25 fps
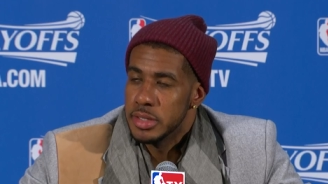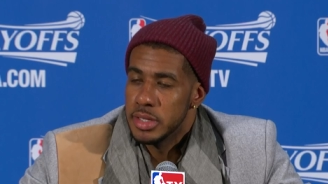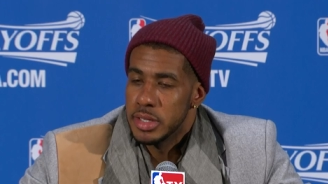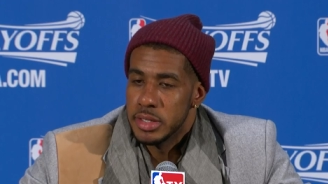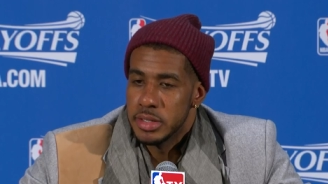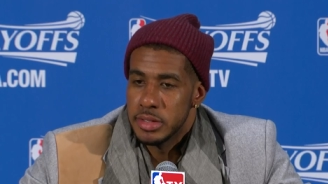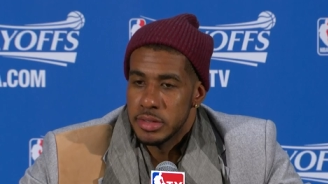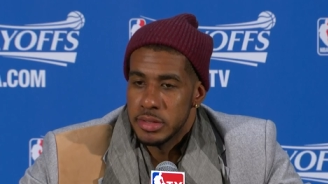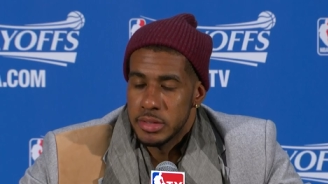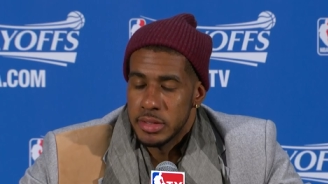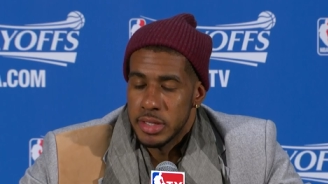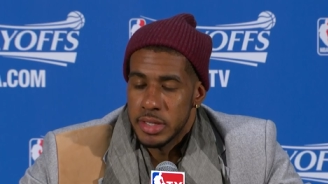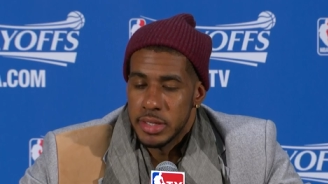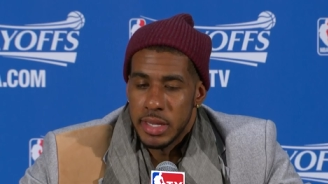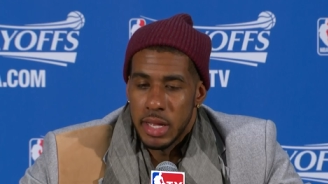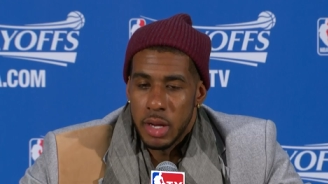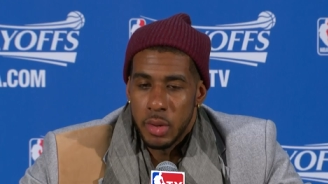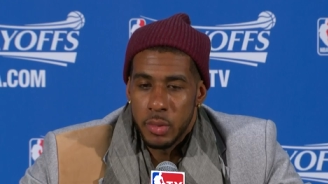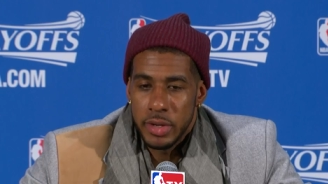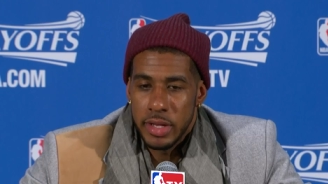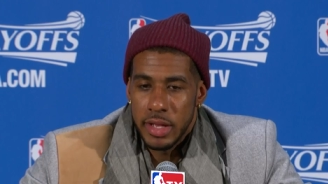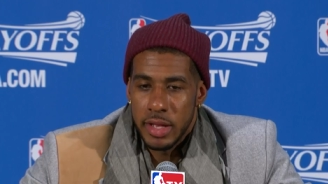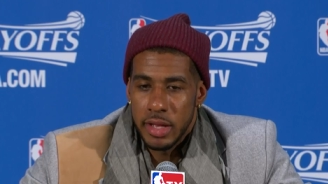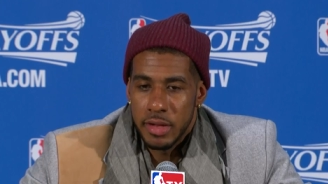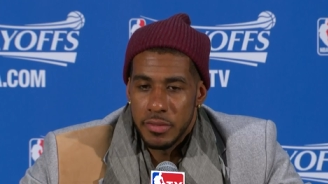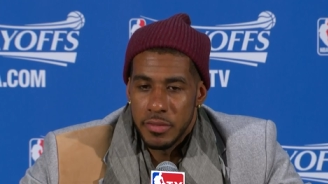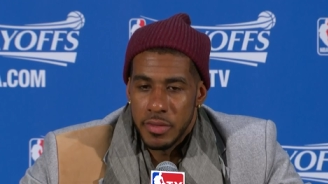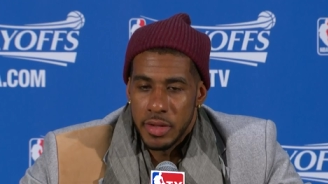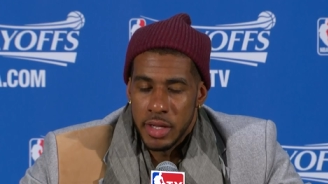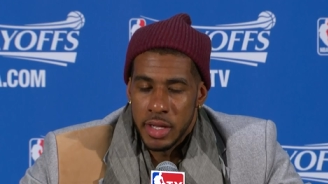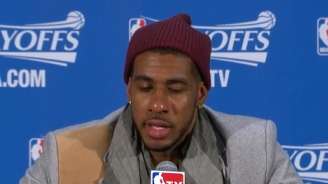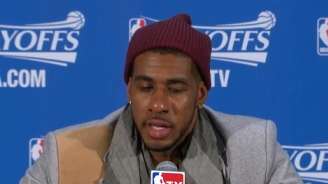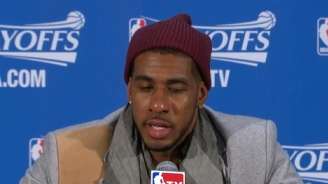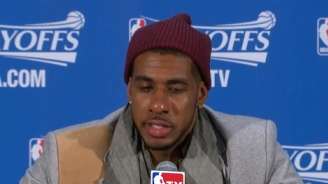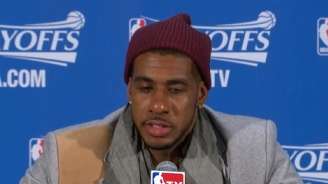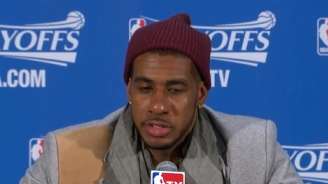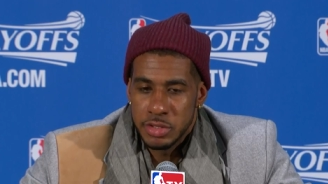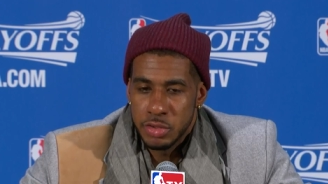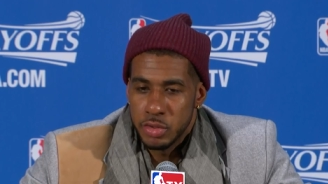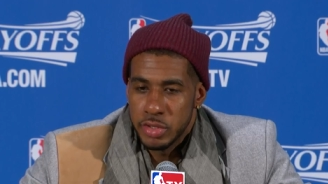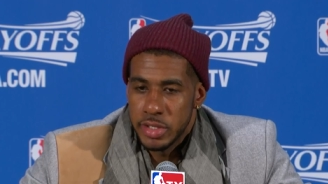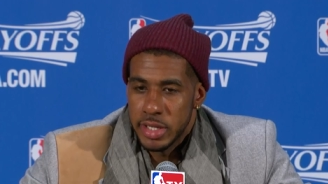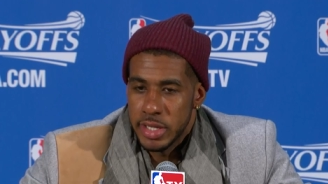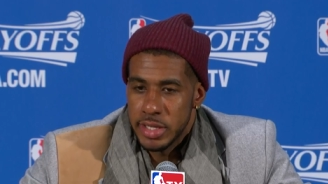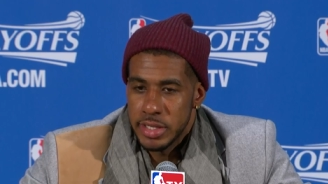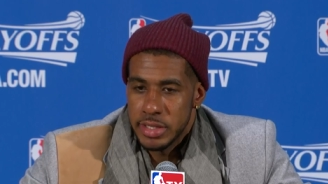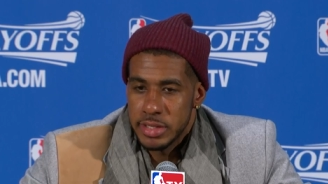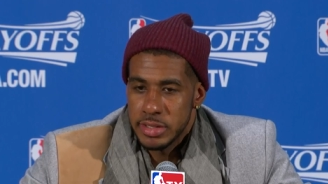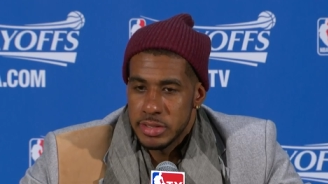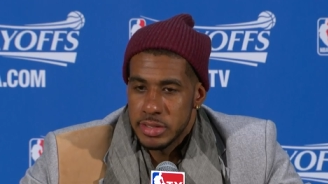and now we have 2
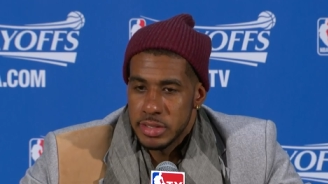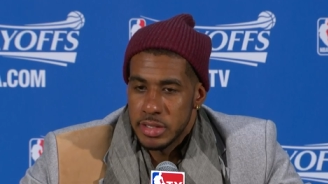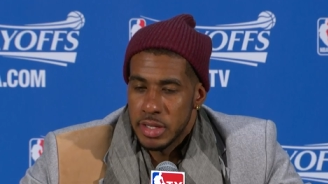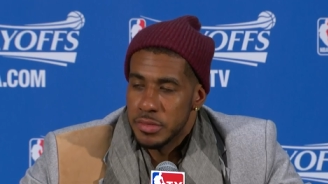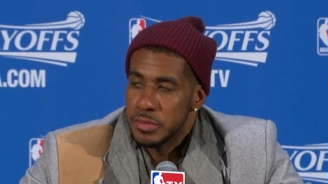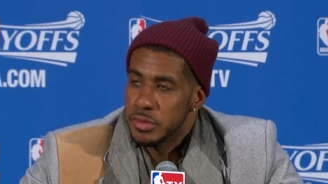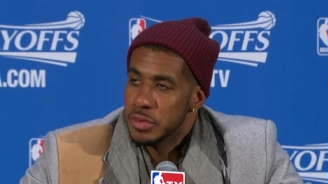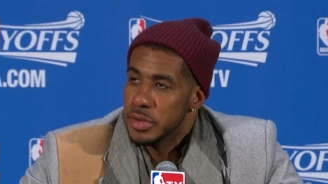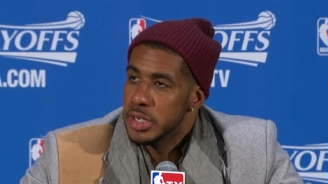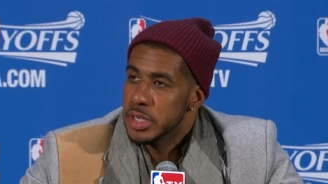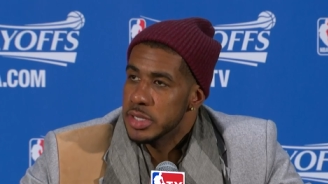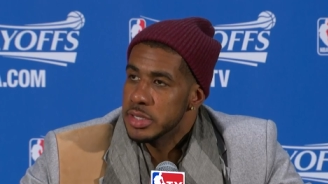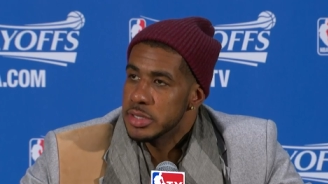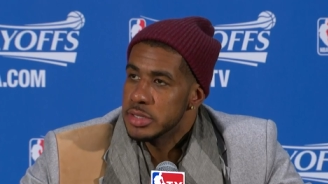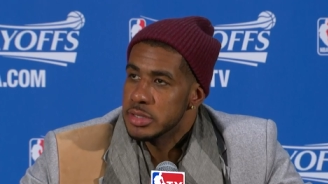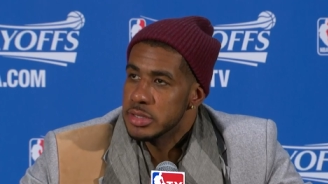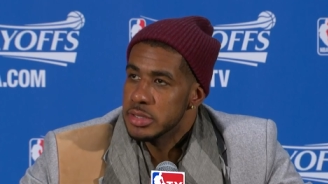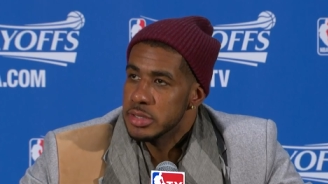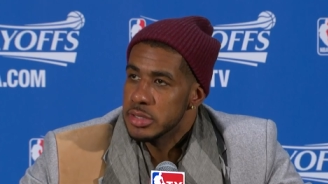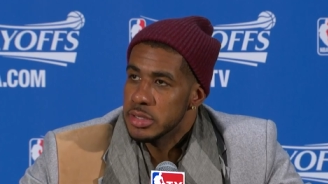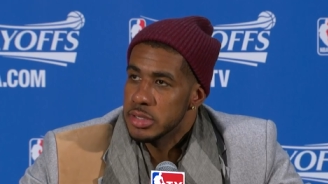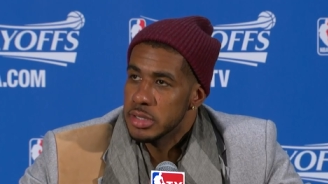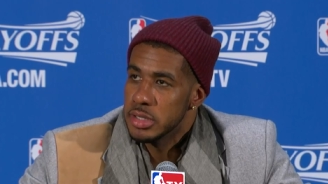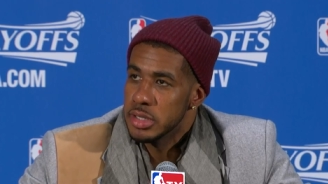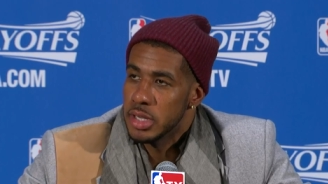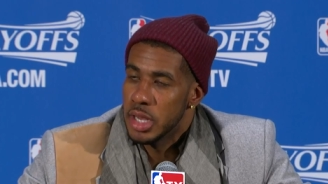days of rest